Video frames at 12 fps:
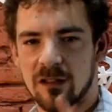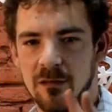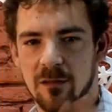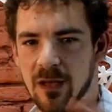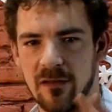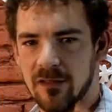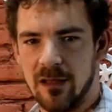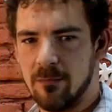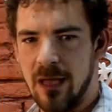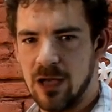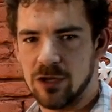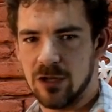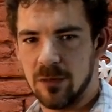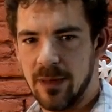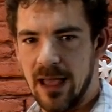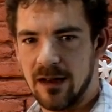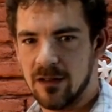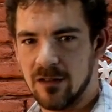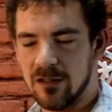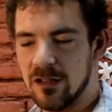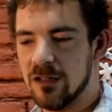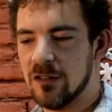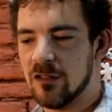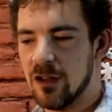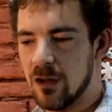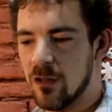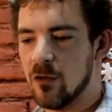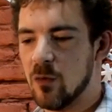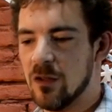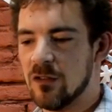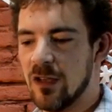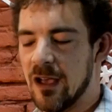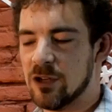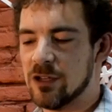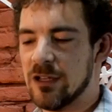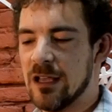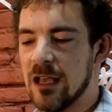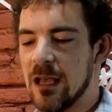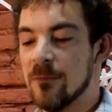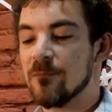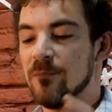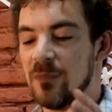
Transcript: Some of them have like magical patented seals and other ones actually